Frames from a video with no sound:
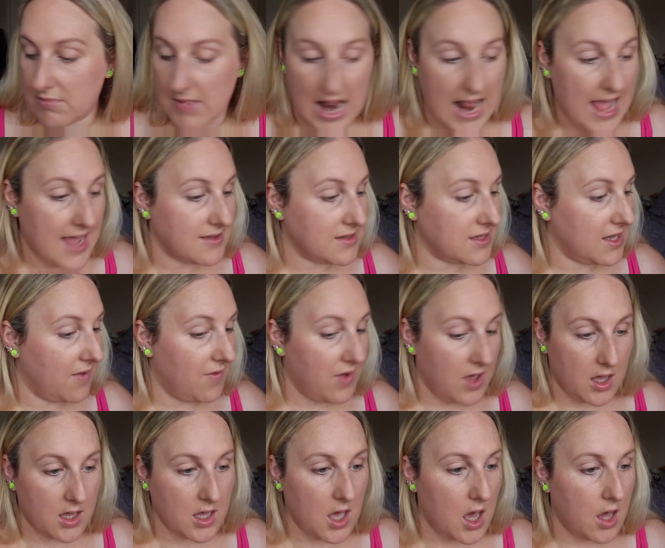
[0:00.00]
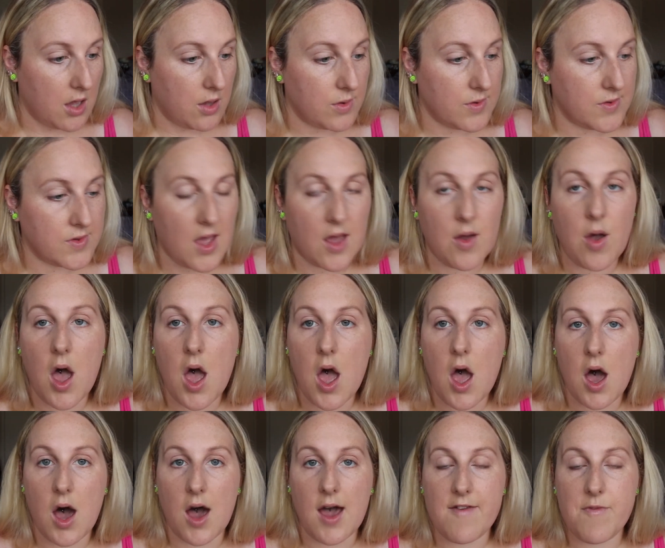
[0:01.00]
let's give it a go. So
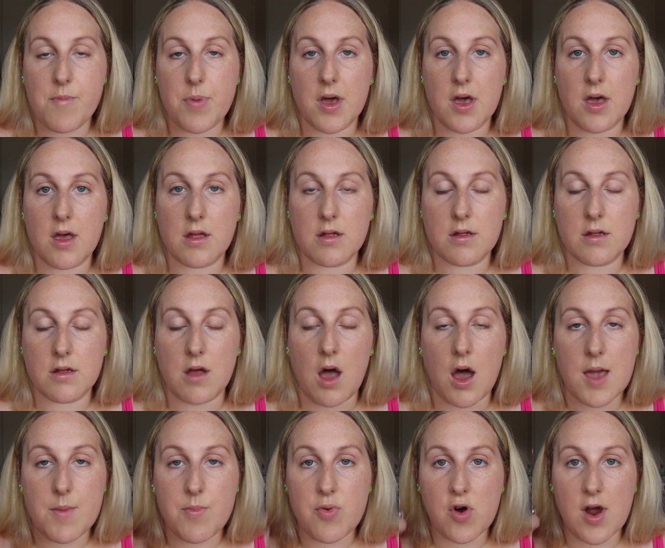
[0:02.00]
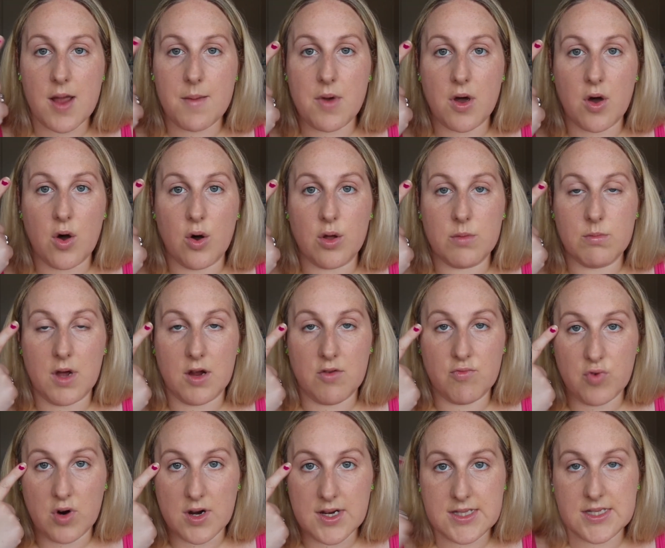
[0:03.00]
I've put eye primer on my
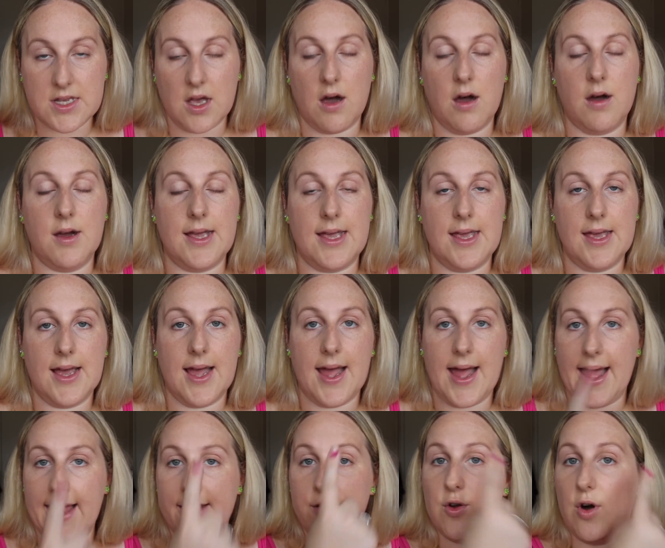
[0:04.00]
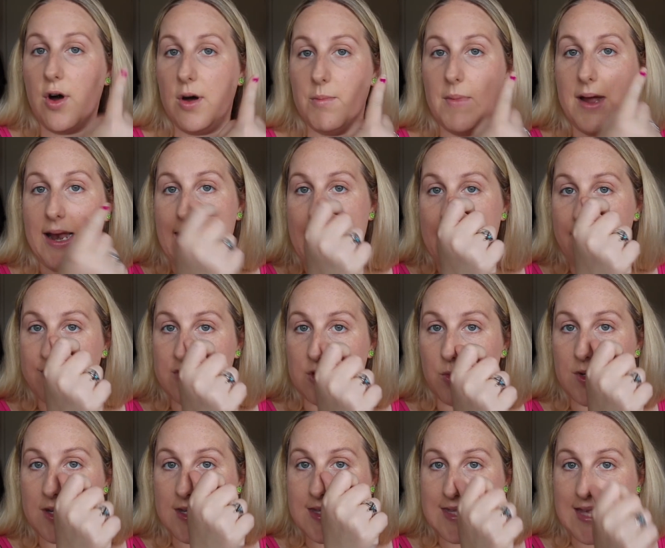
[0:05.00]
right eye and not on my left. I
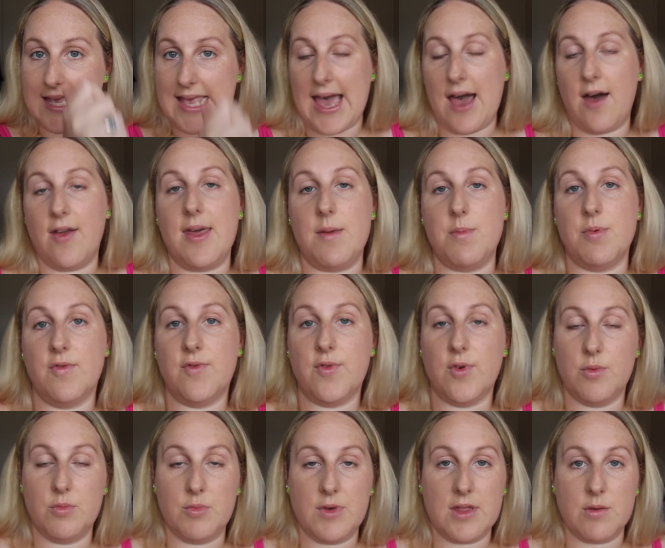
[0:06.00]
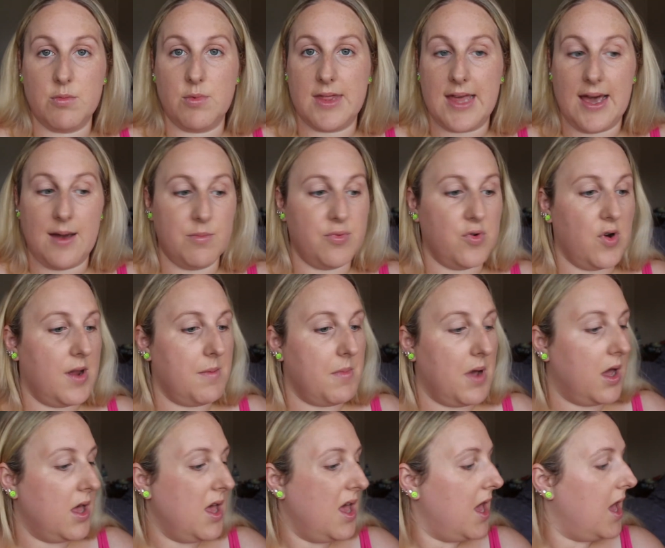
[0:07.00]
want to see how they perform with and without
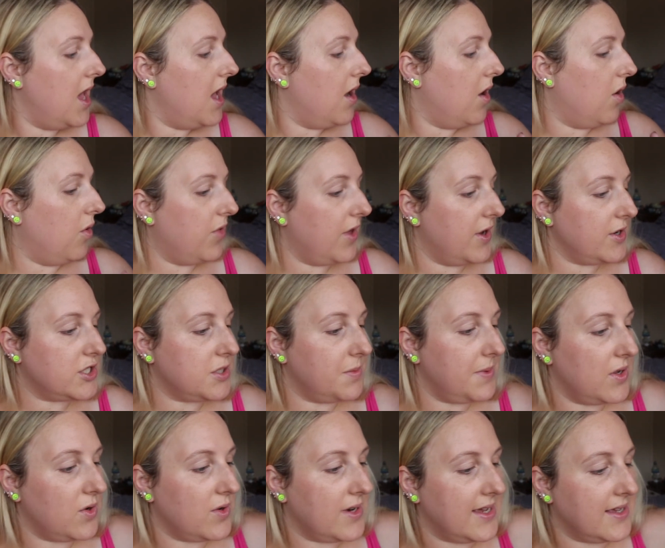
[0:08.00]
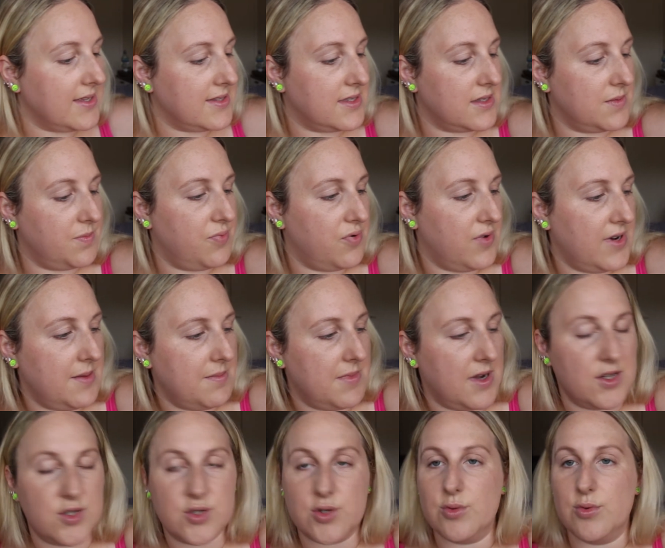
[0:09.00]
primer. Although to be honest, pretty
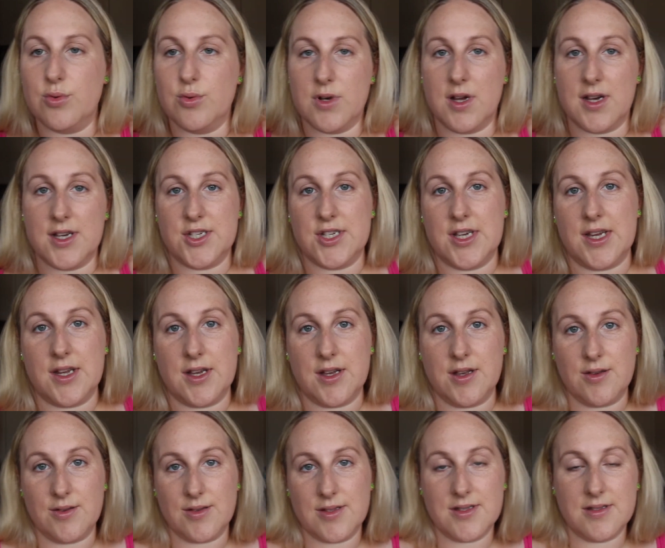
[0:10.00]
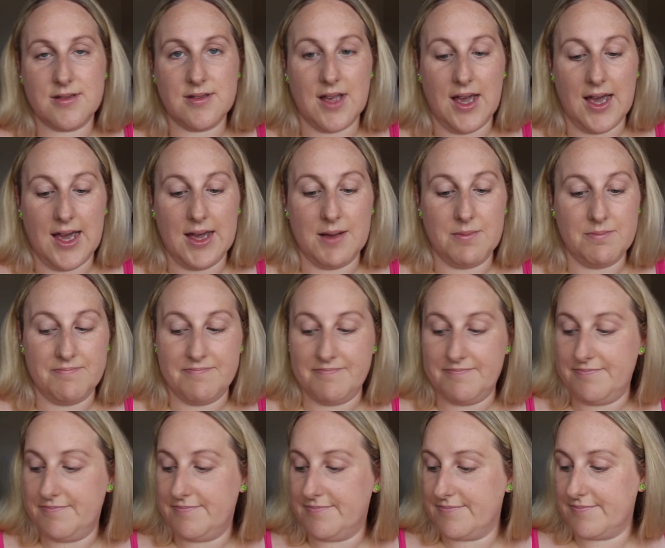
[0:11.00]
much all eyeshadows
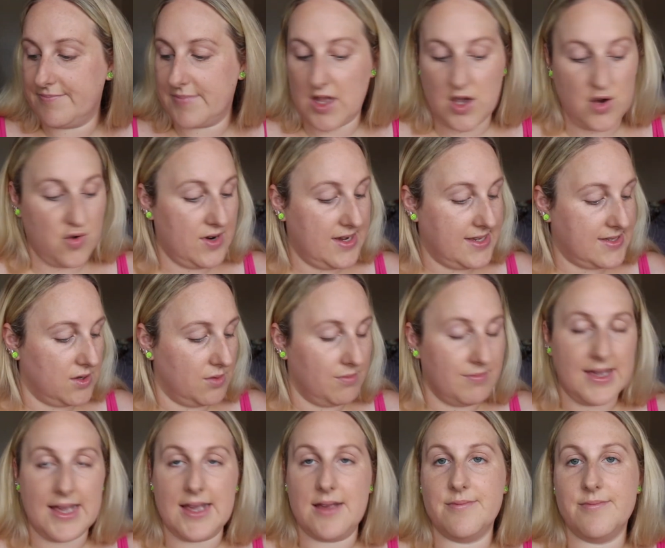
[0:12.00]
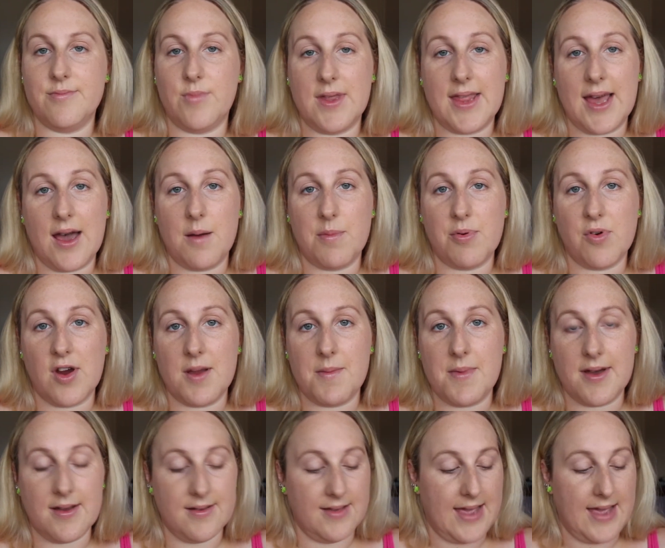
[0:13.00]
crease on me without a primer